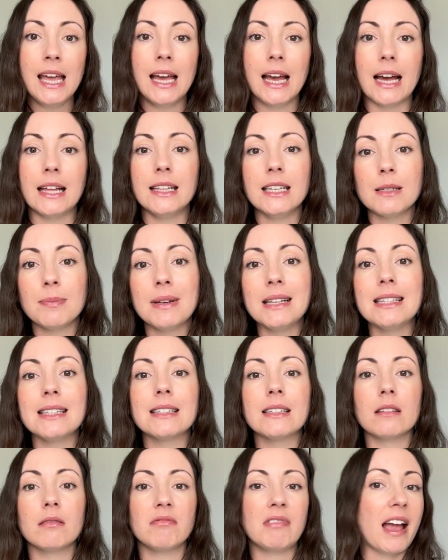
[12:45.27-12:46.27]
And this
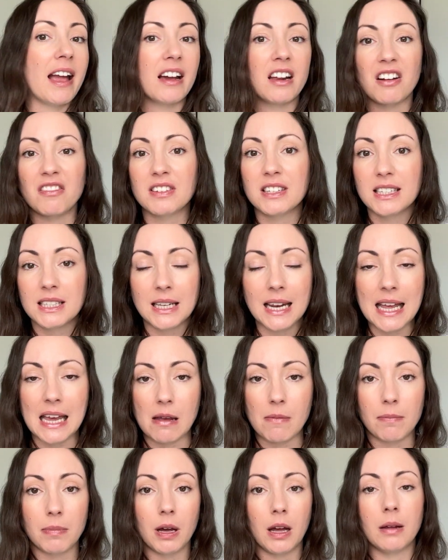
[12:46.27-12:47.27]
means getting enough
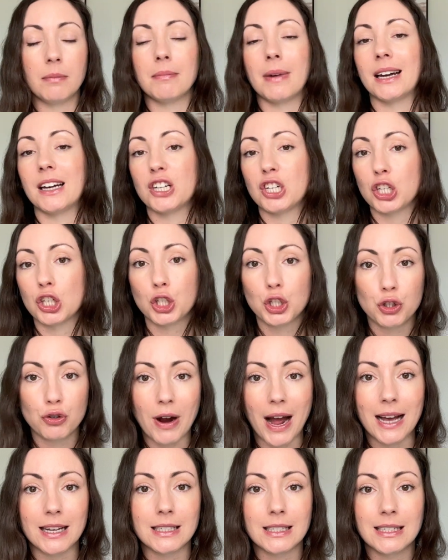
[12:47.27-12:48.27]
sleep and managing
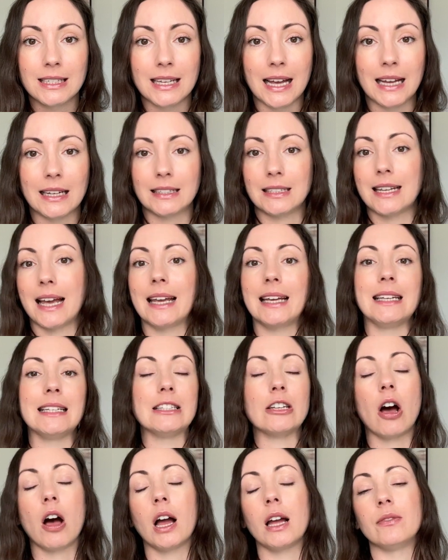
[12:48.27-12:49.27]
stress and taking
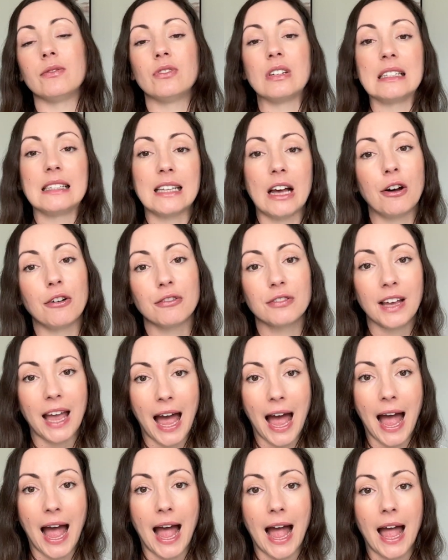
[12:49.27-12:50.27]
time for
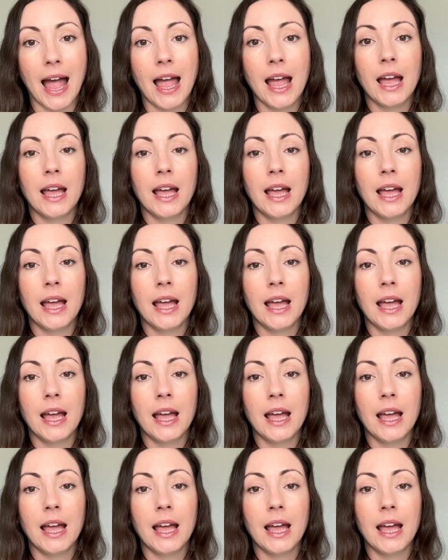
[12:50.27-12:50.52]
self-care.